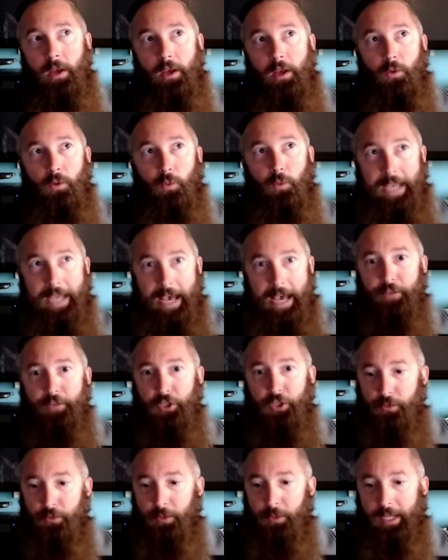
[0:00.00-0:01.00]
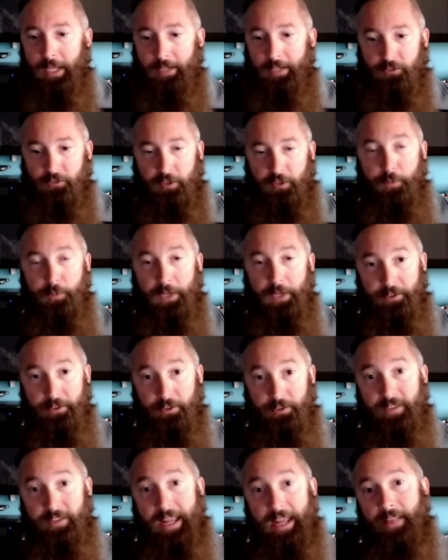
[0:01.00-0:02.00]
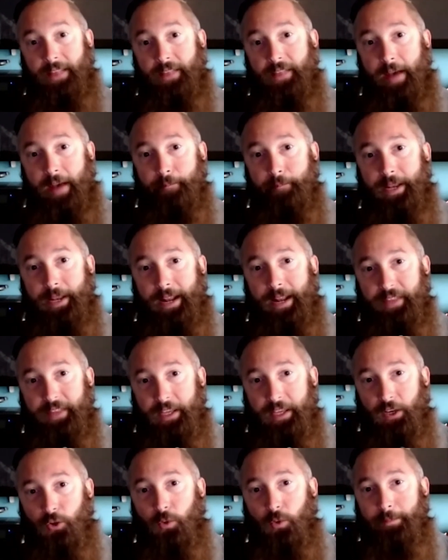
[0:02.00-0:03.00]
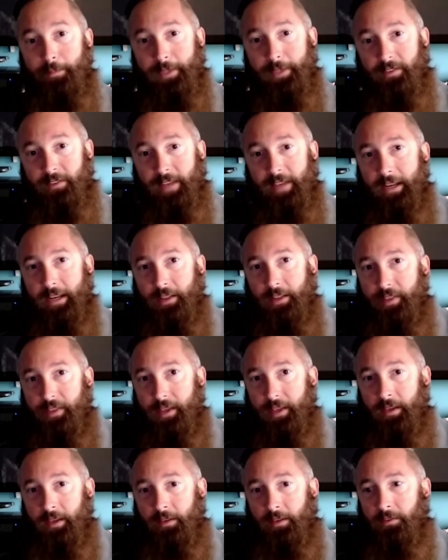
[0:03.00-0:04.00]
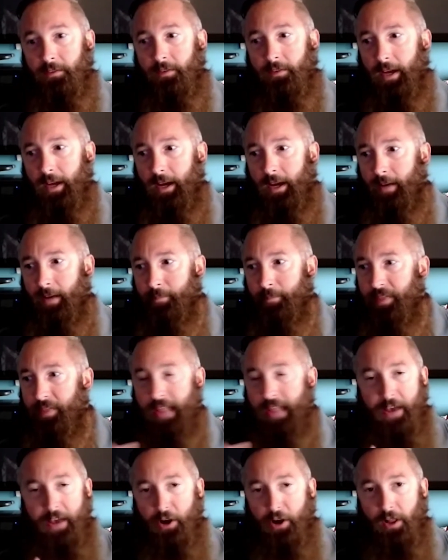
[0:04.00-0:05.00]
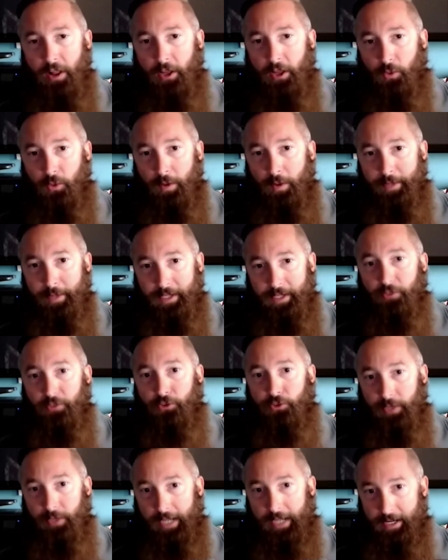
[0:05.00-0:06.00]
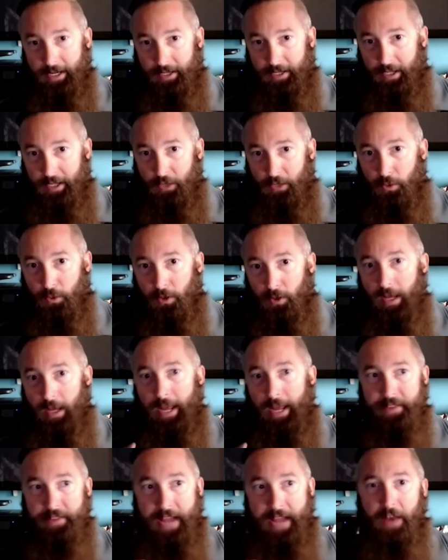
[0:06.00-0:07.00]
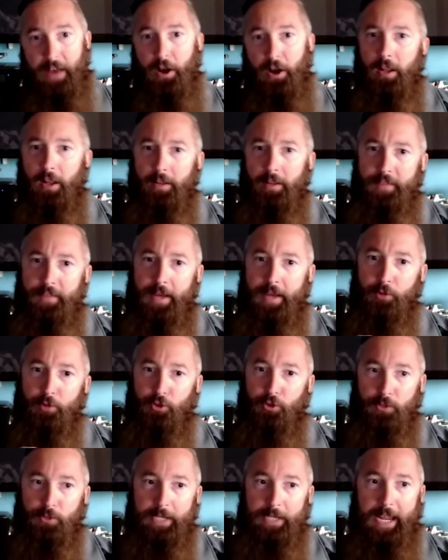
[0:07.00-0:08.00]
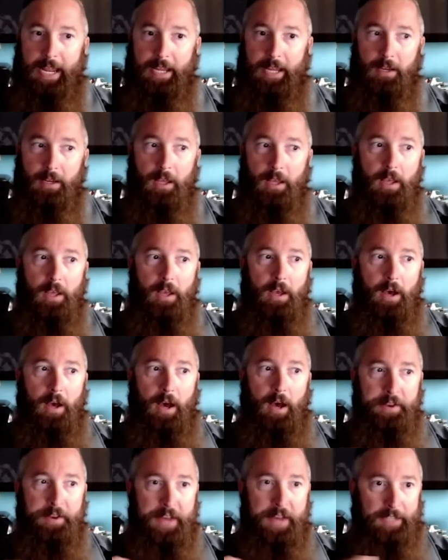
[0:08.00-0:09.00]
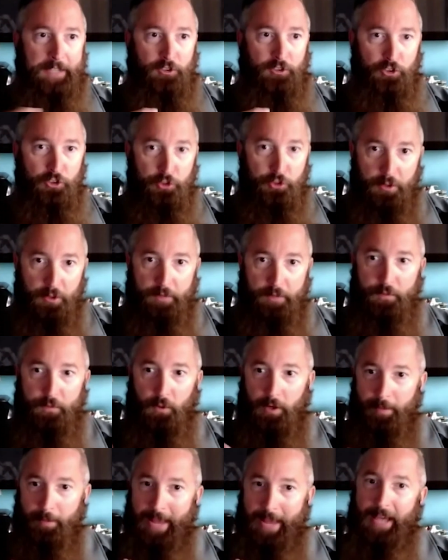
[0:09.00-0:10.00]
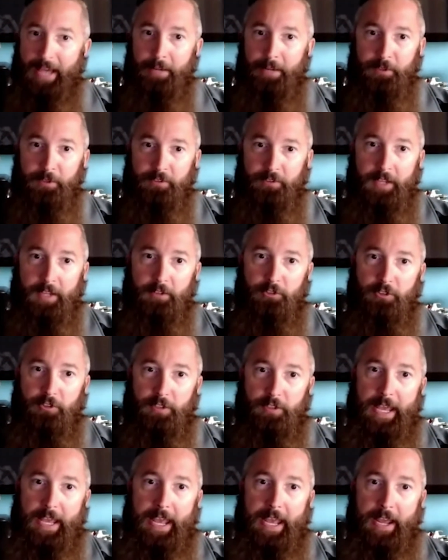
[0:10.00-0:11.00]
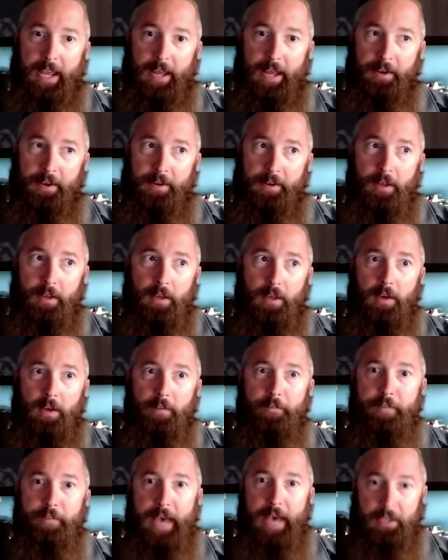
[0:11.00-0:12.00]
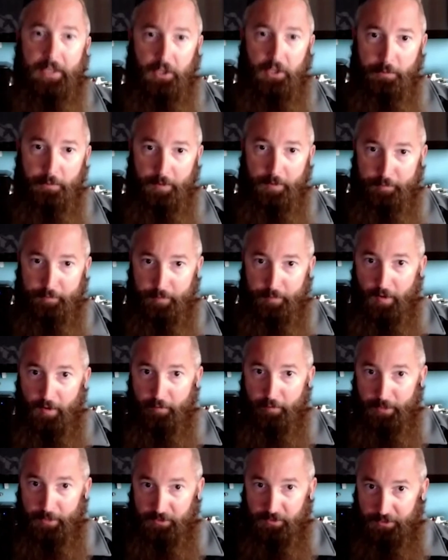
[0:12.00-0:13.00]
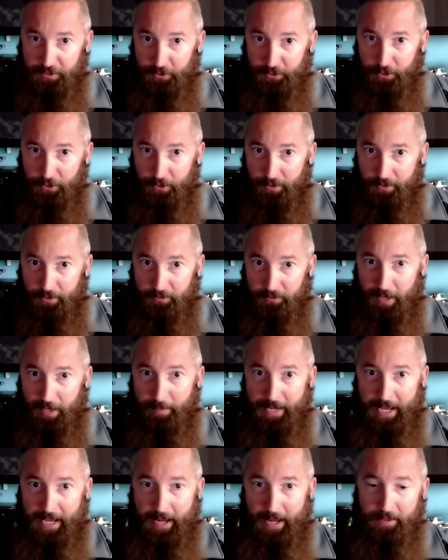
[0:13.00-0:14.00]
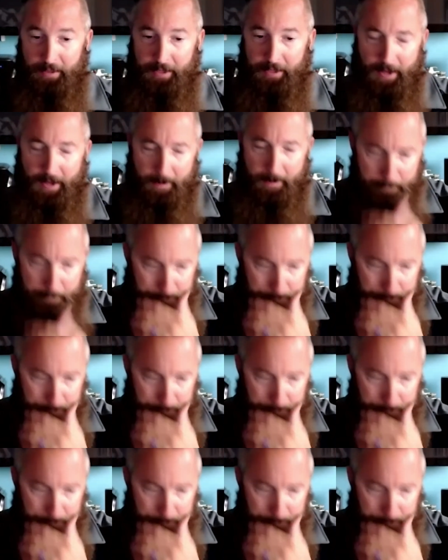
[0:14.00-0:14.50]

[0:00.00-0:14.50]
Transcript: we have a good relationship. We understand that. But on the equipment side of things, not all equipment is created equal, and not all of them create a nice uniform atomization and vacuum of material that's coming out of the gun.